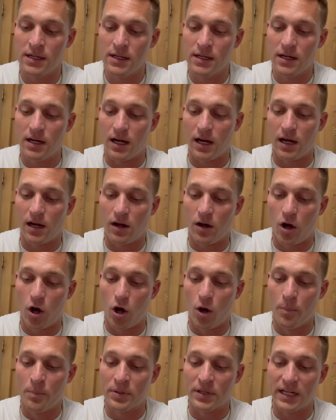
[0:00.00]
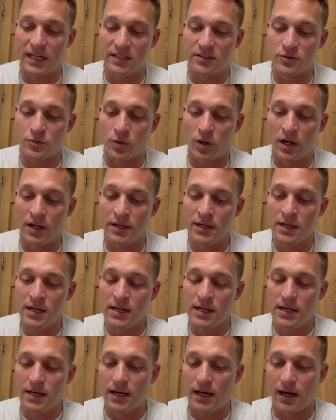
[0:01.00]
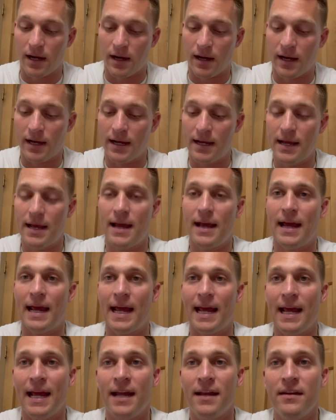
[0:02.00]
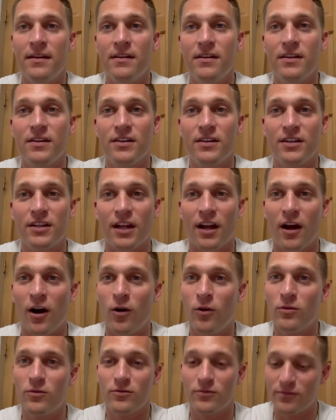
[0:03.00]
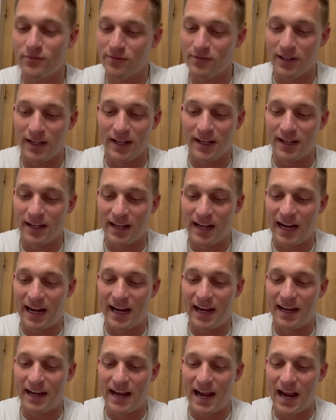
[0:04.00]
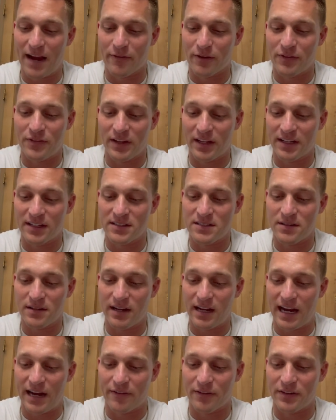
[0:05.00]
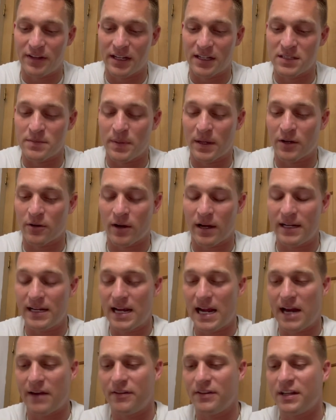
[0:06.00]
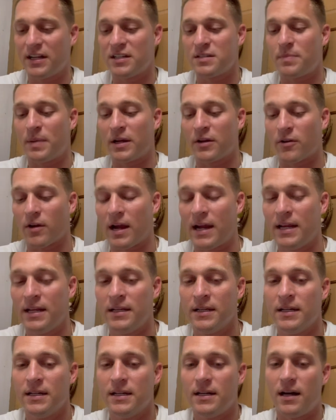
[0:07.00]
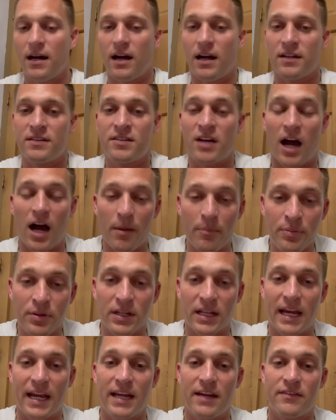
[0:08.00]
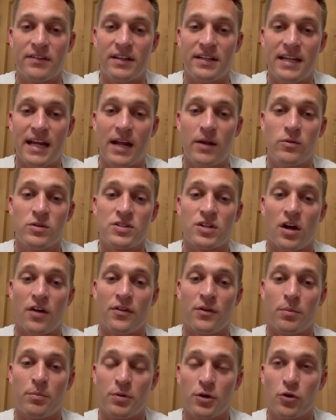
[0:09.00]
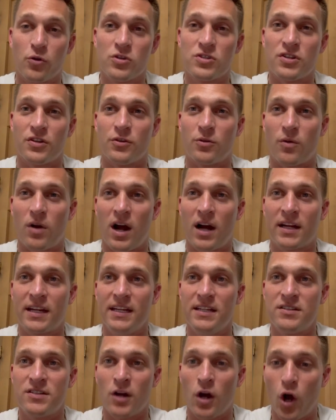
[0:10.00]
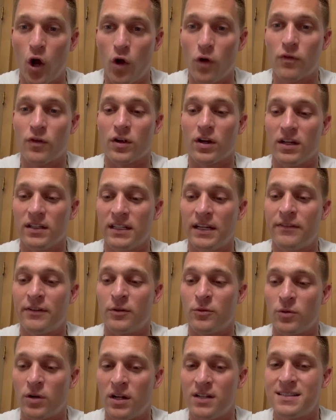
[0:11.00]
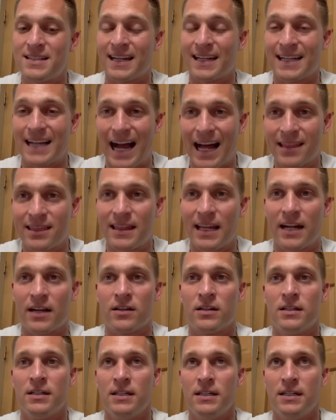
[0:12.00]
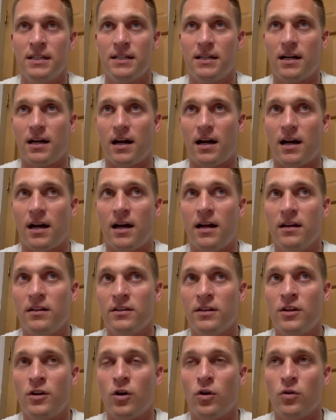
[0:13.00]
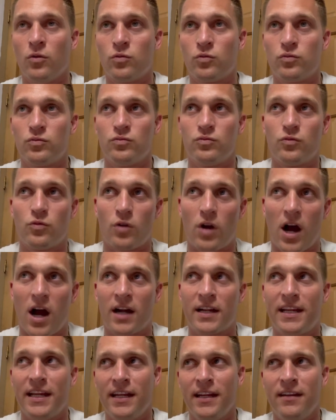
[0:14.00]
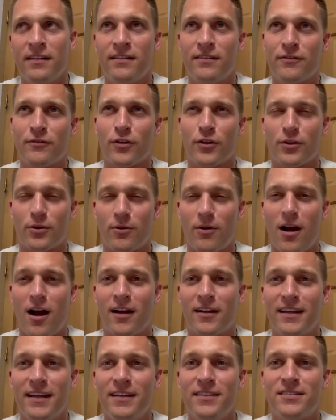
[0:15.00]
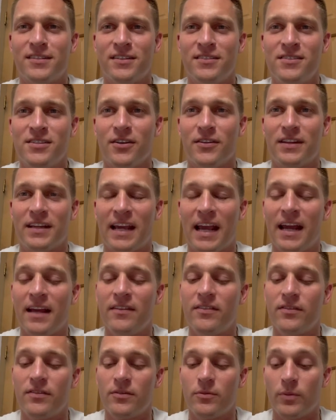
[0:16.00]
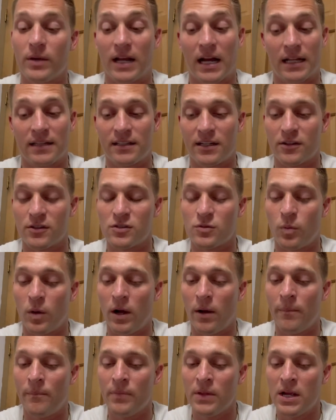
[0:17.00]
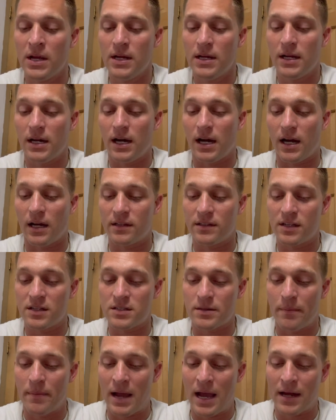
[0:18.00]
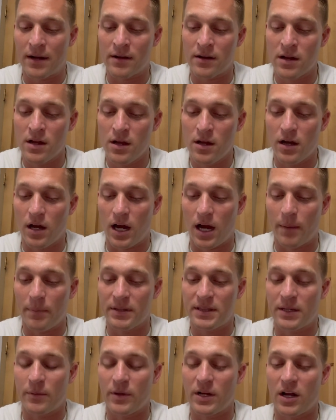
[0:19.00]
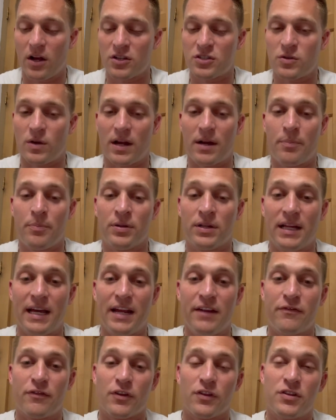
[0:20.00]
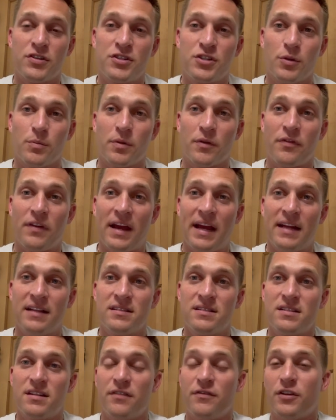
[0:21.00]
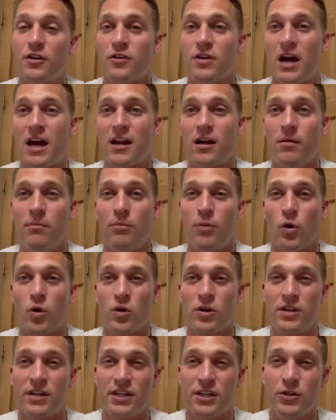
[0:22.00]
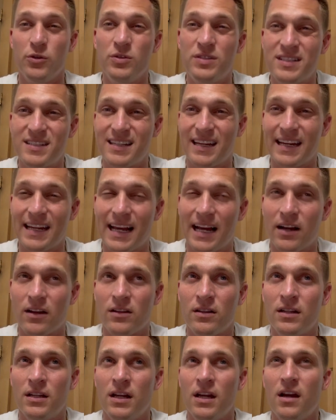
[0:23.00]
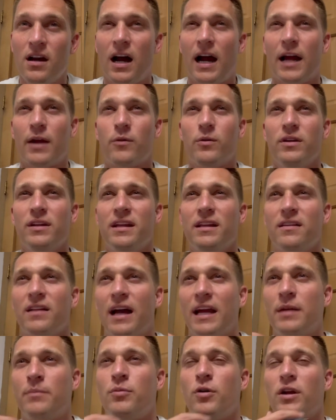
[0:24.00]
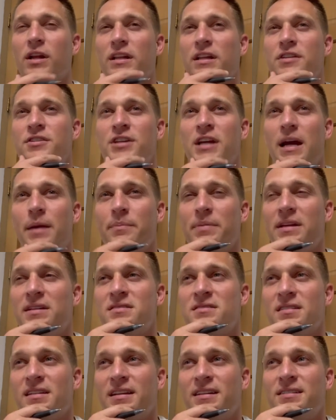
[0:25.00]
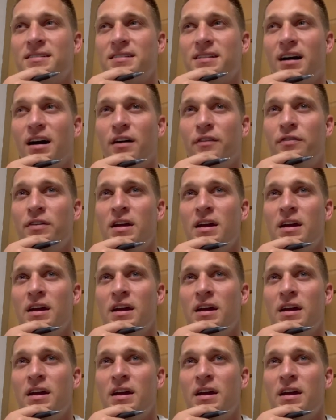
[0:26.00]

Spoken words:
all plays run. And, you know, everything has been great. Everything has been great. Top play of the day was on the Brewers and the Rockies over 11 runs. It got there a little rocky for the Rockies until the eighth. We got there as well. Doesn't matter. But then we also had a play for the super fans. If you're not on board, UCL. I really like putting the Champions League stuff